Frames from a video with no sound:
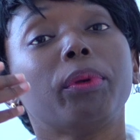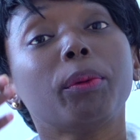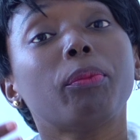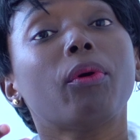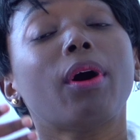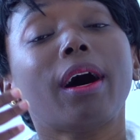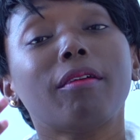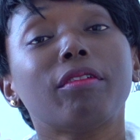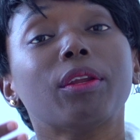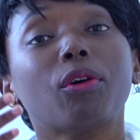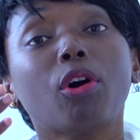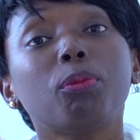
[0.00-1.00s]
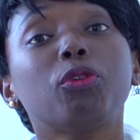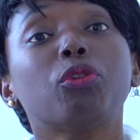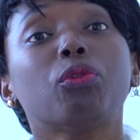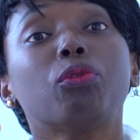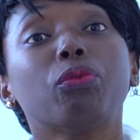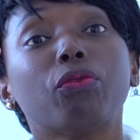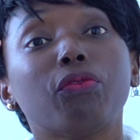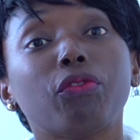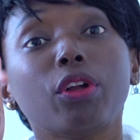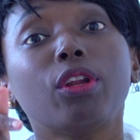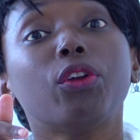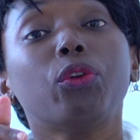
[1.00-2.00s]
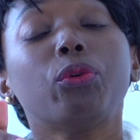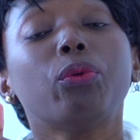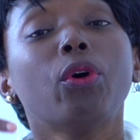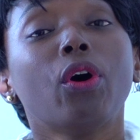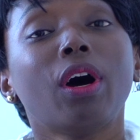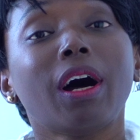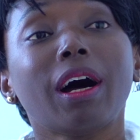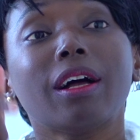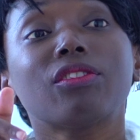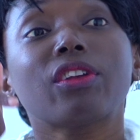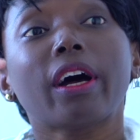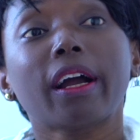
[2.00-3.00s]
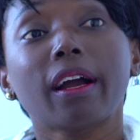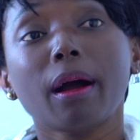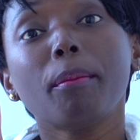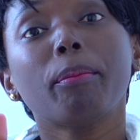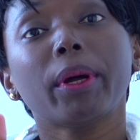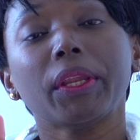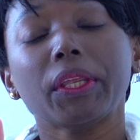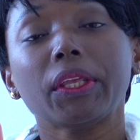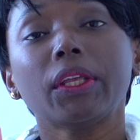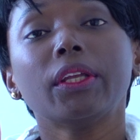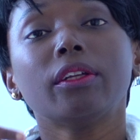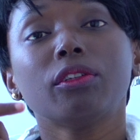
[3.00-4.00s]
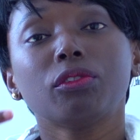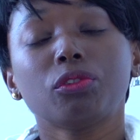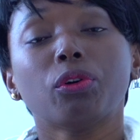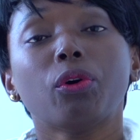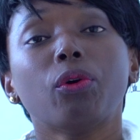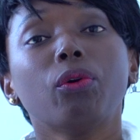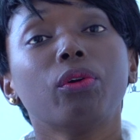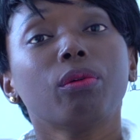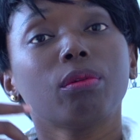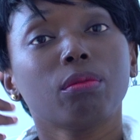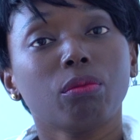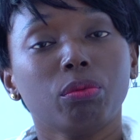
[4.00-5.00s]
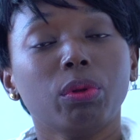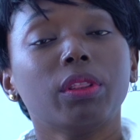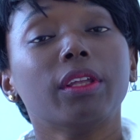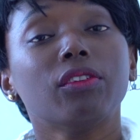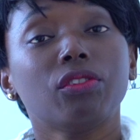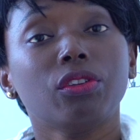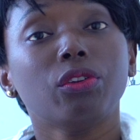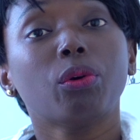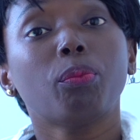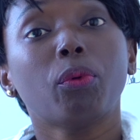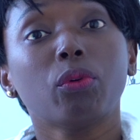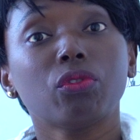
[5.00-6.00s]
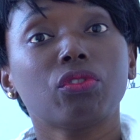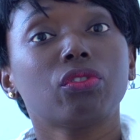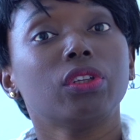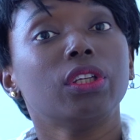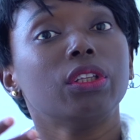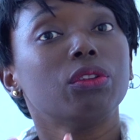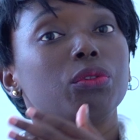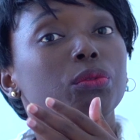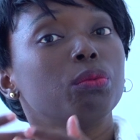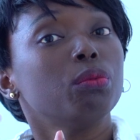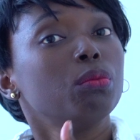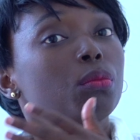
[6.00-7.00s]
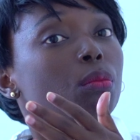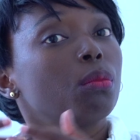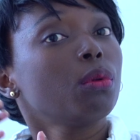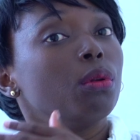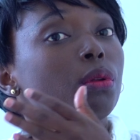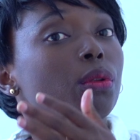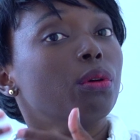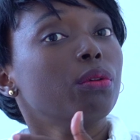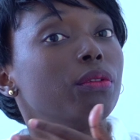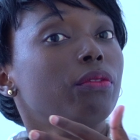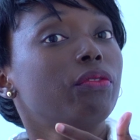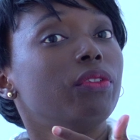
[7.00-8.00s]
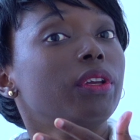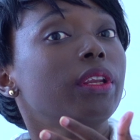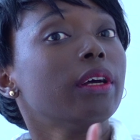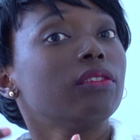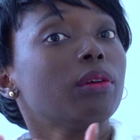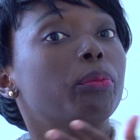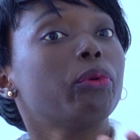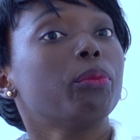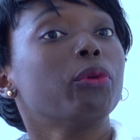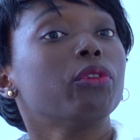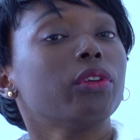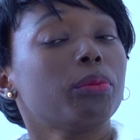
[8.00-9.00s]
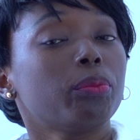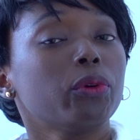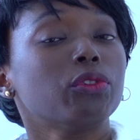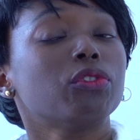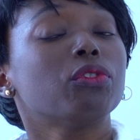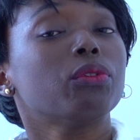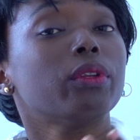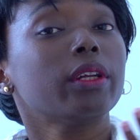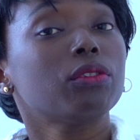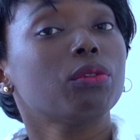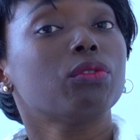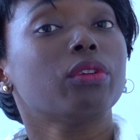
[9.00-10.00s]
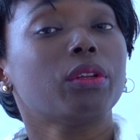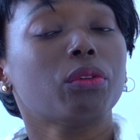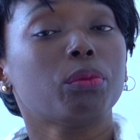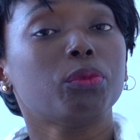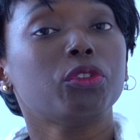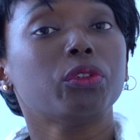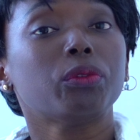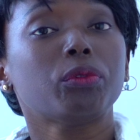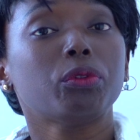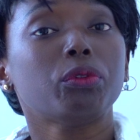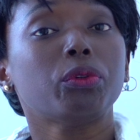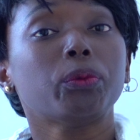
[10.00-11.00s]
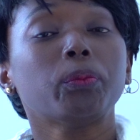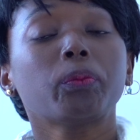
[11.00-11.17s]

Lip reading: people have an option to follow you as a company. So when they see your posts into the feed as a promoted post, so that's also an option to do.